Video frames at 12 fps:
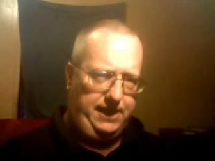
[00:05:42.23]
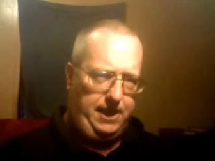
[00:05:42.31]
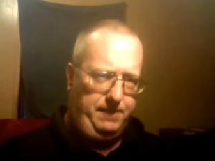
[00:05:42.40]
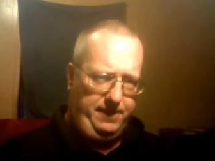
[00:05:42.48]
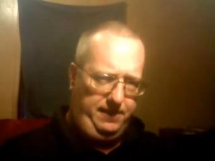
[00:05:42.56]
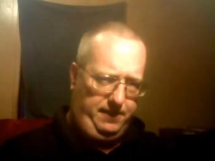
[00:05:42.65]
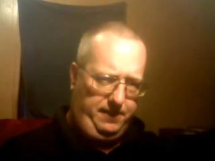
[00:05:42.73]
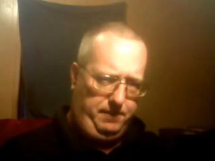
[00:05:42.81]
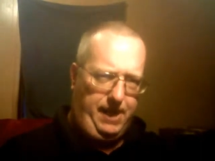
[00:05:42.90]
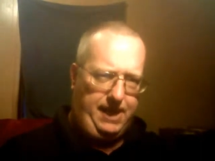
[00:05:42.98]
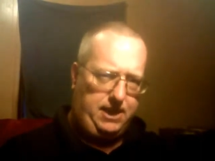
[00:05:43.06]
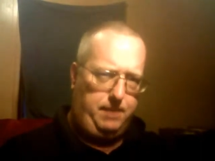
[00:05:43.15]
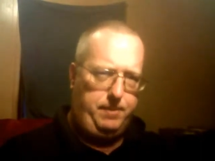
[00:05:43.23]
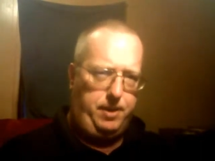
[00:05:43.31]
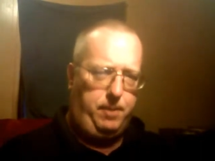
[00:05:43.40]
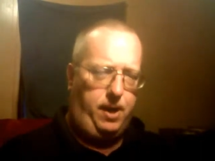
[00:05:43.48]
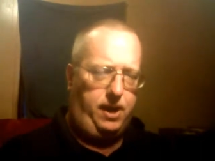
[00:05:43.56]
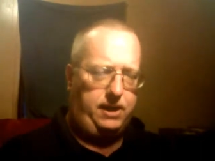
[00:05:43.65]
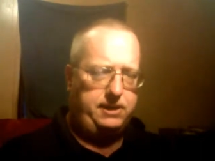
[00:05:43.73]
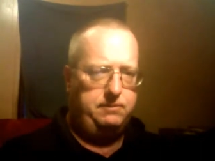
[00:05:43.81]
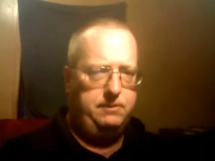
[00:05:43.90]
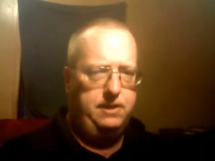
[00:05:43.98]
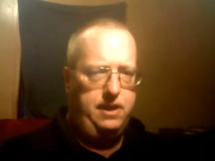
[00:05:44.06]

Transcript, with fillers: They come in the packets come in a box.